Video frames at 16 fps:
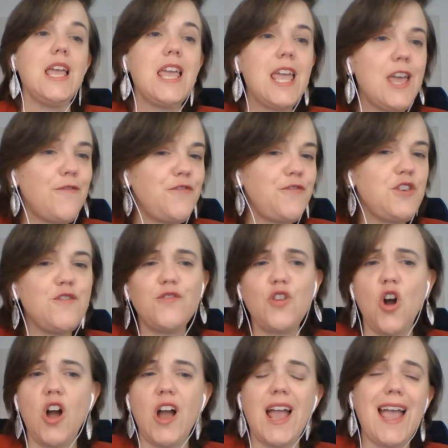If you've
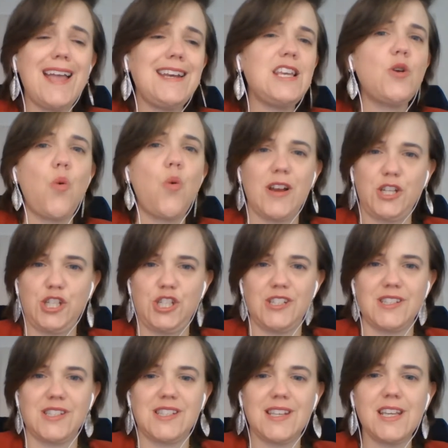got any
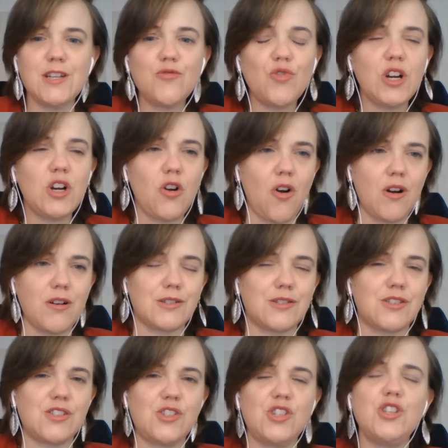questions in
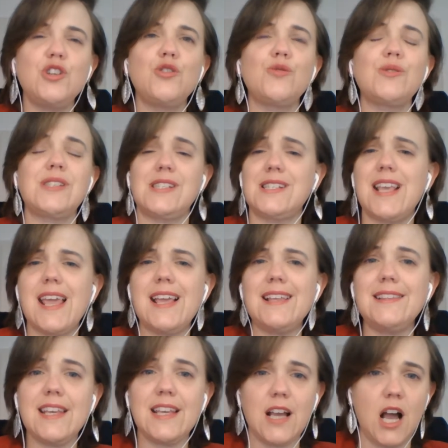regards to
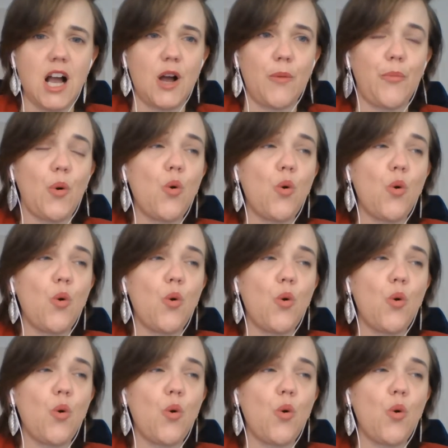scaling up,